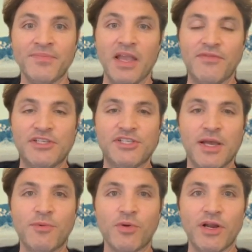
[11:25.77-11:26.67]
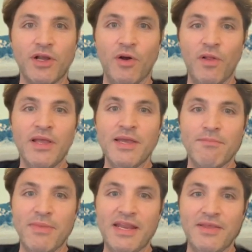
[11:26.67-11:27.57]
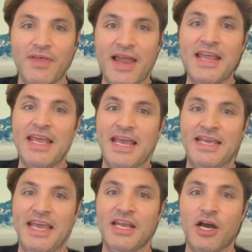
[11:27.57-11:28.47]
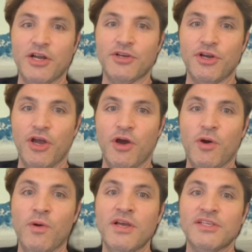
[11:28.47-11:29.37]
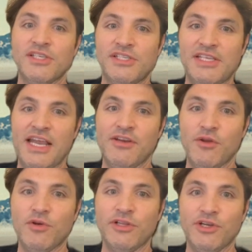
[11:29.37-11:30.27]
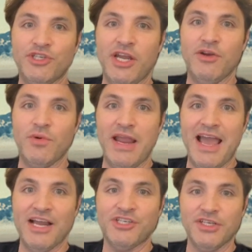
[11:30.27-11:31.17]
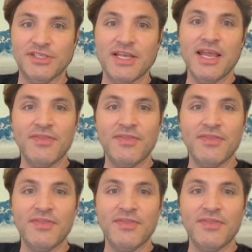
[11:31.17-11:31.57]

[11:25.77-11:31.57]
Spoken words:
If it's subcritical, meaning that it can't undergo sustained nuclear chain reactions,